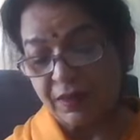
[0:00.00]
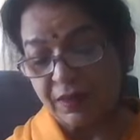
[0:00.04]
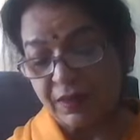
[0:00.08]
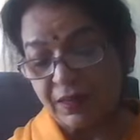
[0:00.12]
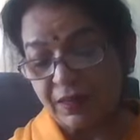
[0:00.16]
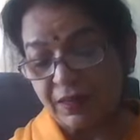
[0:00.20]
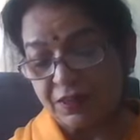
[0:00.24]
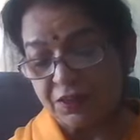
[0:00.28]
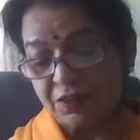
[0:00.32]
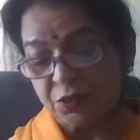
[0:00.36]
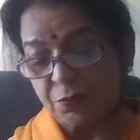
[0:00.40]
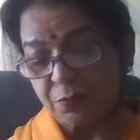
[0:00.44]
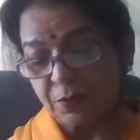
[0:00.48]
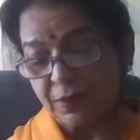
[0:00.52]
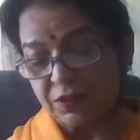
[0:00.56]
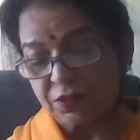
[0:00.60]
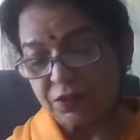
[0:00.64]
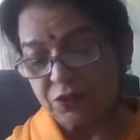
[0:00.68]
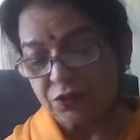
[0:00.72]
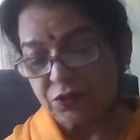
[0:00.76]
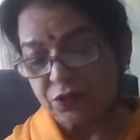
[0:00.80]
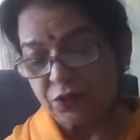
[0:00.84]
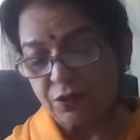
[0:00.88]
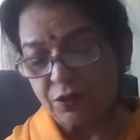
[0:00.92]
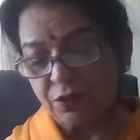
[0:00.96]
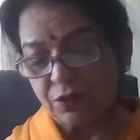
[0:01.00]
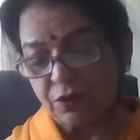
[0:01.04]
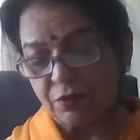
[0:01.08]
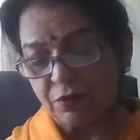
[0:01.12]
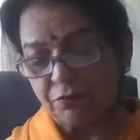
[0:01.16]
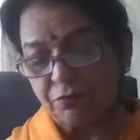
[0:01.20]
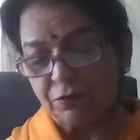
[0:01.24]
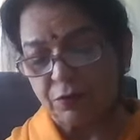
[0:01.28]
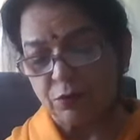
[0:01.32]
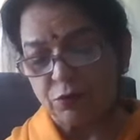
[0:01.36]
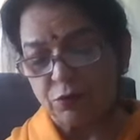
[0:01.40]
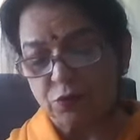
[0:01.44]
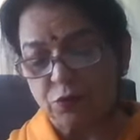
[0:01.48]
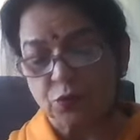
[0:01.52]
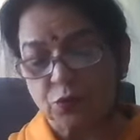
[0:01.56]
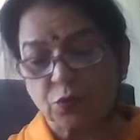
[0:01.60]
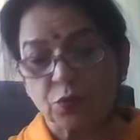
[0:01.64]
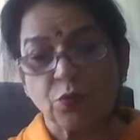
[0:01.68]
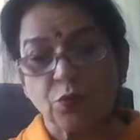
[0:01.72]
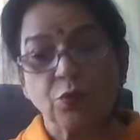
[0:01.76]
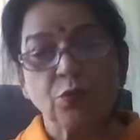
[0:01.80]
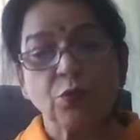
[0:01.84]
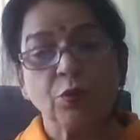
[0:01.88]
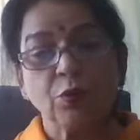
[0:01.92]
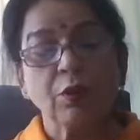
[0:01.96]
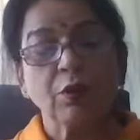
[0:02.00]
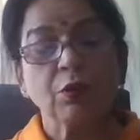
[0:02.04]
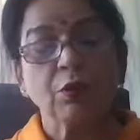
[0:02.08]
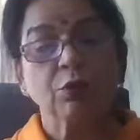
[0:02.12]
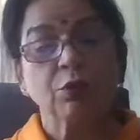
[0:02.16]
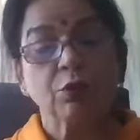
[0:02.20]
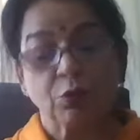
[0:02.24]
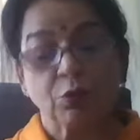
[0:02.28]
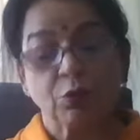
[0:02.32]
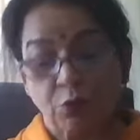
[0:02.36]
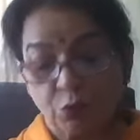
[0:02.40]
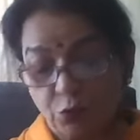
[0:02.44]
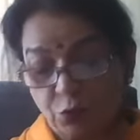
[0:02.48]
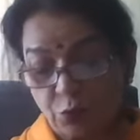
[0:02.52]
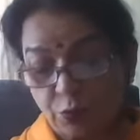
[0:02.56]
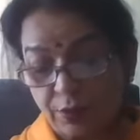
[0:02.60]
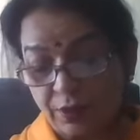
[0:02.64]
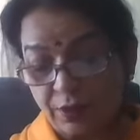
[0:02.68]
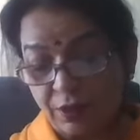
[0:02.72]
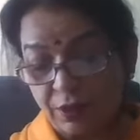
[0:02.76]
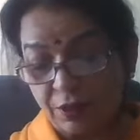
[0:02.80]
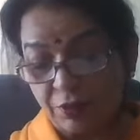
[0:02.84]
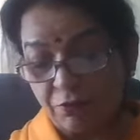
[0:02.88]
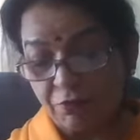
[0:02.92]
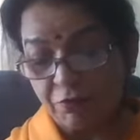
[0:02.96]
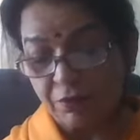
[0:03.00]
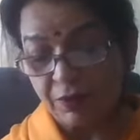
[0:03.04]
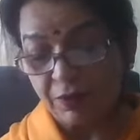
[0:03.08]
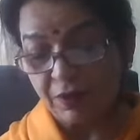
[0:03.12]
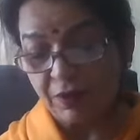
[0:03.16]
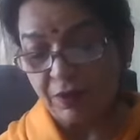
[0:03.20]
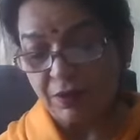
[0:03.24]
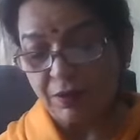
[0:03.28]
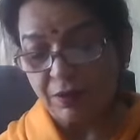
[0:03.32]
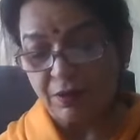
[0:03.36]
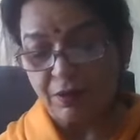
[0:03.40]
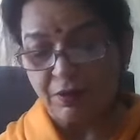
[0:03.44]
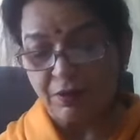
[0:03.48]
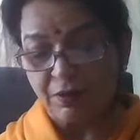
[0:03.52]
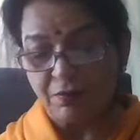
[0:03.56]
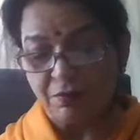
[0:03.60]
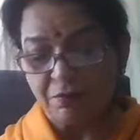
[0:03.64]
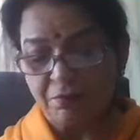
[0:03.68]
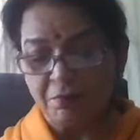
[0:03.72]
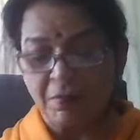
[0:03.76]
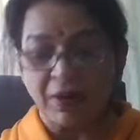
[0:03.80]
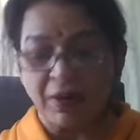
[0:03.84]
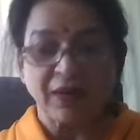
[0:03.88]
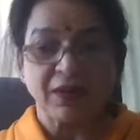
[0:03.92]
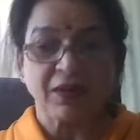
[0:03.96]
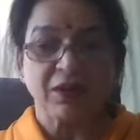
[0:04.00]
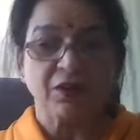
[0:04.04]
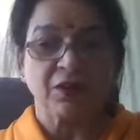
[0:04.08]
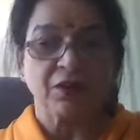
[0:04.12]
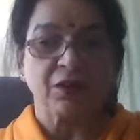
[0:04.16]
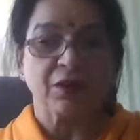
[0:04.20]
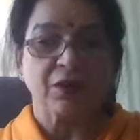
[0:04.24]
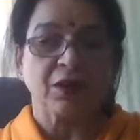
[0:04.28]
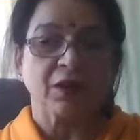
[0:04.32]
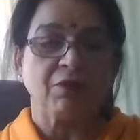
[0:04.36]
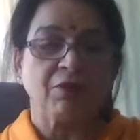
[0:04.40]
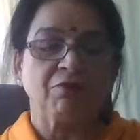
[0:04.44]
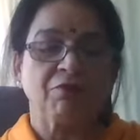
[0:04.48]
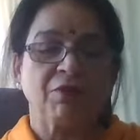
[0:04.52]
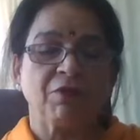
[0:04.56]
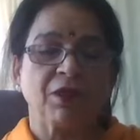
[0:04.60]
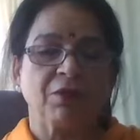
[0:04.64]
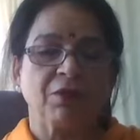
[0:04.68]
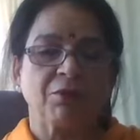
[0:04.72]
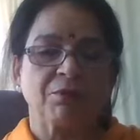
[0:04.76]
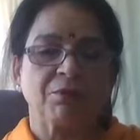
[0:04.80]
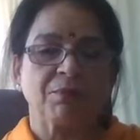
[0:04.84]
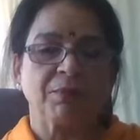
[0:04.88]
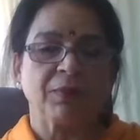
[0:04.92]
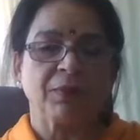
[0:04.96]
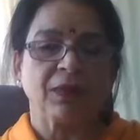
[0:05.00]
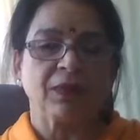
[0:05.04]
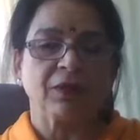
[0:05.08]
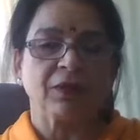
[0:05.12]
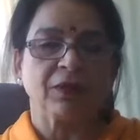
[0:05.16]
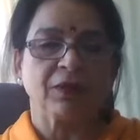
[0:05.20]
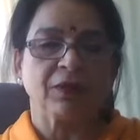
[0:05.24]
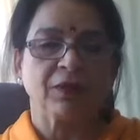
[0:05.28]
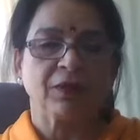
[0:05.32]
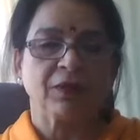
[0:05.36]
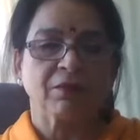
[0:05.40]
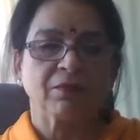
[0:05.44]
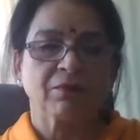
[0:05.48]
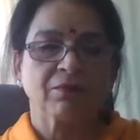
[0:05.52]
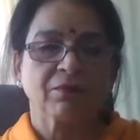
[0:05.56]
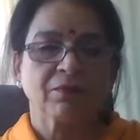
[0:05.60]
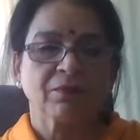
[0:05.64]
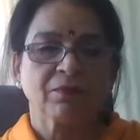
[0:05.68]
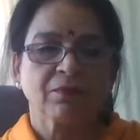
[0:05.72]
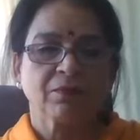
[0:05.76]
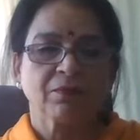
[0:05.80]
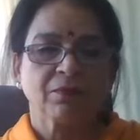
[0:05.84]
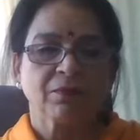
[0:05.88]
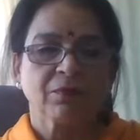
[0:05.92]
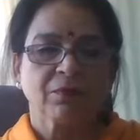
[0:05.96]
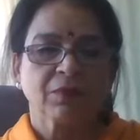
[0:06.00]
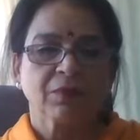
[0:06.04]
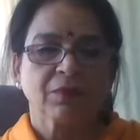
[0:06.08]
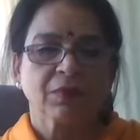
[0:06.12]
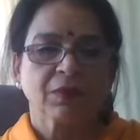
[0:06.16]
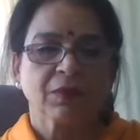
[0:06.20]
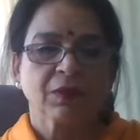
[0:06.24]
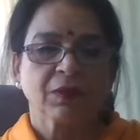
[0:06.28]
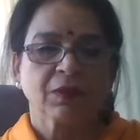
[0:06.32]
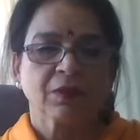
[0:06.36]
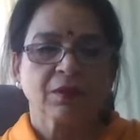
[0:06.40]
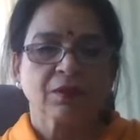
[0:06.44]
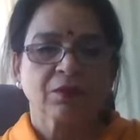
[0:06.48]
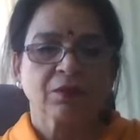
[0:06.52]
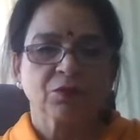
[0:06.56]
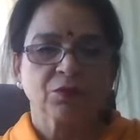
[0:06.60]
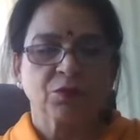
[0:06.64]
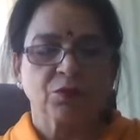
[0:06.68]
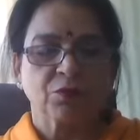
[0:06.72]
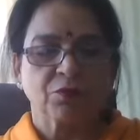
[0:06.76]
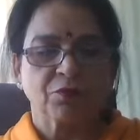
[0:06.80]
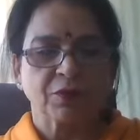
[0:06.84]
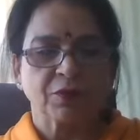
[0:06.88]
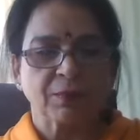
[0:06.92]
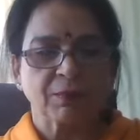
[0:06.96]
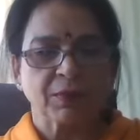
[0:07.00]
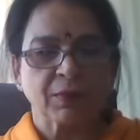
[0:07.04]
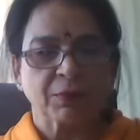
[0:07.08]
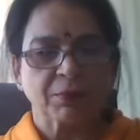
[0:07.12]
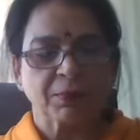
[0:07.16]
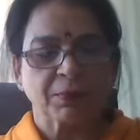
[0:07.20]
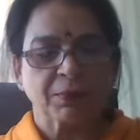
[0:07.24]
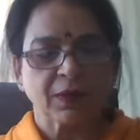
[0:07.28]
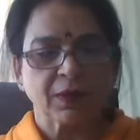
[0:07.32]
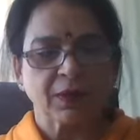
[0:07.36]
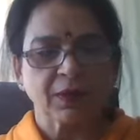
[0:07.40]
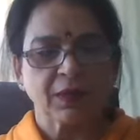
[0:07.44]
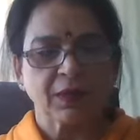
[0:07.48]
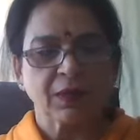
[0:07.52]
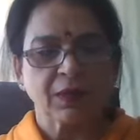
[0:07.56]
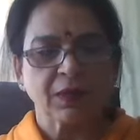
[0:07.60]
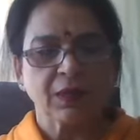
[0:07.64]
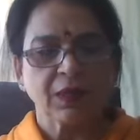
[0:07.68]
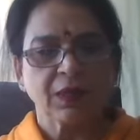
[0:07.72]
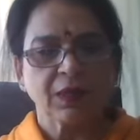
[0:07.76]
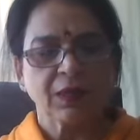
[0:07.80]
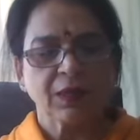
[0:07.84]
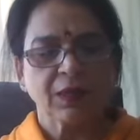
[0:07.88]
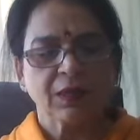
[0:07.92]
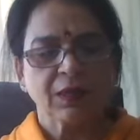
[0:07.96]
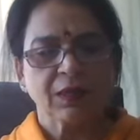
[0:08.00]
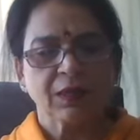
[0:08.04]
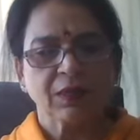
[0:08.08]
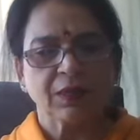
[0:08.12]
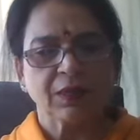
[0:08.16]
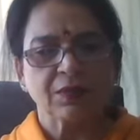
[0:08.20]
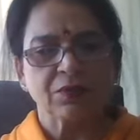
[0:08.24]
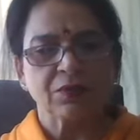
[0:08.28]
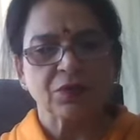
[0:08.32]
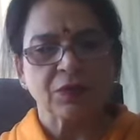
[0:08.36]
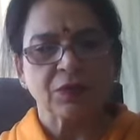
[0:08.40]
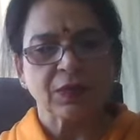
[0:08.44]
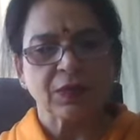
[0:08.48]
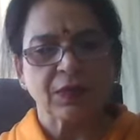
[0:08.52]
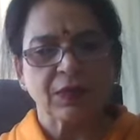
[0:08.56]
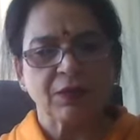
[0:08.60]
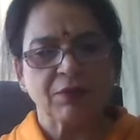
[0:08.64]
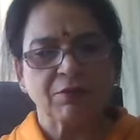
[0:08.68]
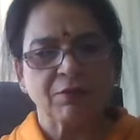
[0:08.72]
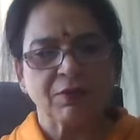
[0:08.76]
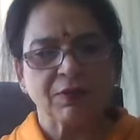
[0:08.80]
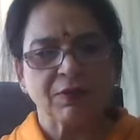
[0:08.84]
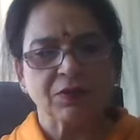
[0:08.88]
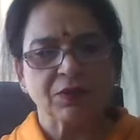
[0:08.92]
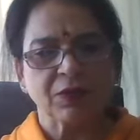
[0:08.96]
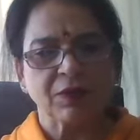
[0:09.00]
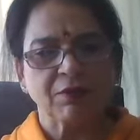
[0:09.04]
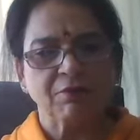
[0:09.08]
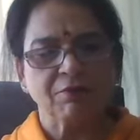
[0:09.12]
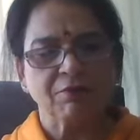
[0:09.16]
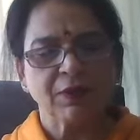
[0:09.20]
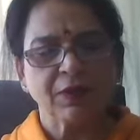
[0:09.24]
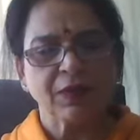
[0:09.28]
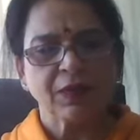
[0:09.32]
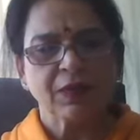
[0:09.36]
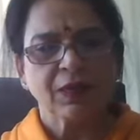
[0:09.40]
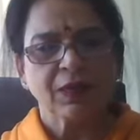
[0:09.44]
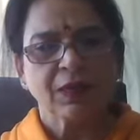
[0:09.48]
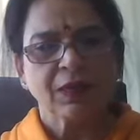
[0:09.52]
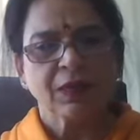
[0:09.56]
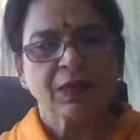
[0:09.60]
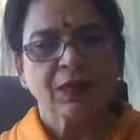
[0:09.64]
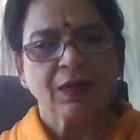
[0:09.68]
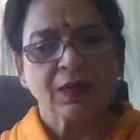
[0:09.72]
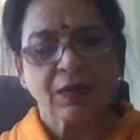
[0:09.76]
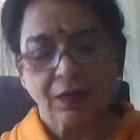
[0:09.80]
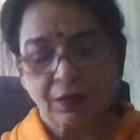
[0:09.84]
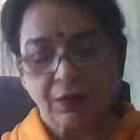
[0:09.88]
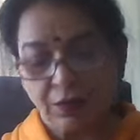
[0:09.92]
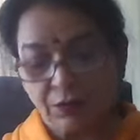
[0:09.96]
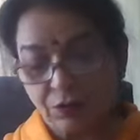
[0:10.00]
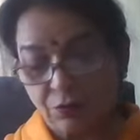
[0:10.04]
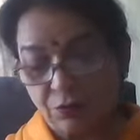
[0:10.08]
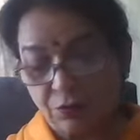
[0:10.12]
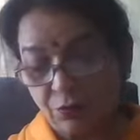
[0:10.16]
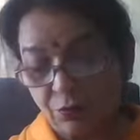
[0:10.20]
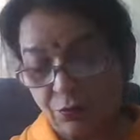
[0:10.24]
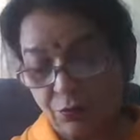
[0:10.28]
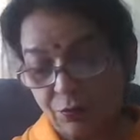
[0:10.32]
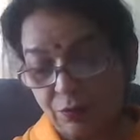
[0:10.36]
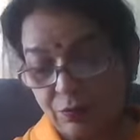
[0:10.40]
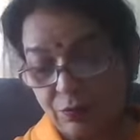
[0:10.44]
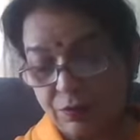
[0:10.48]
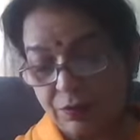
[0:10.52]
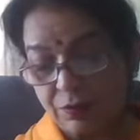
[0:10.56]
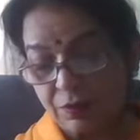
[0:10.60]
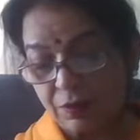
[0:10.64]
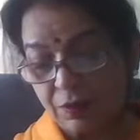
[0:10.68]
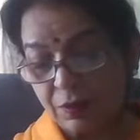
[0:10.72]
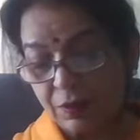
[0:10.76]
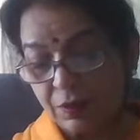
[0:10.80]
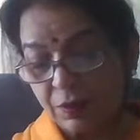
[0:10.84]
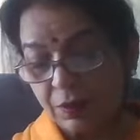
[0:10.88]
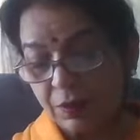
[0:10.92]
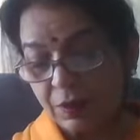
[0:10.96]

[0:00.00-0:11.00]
but an expression of the soul through a given matter envelopment. So from the Prakriti, the seed was given and it grows.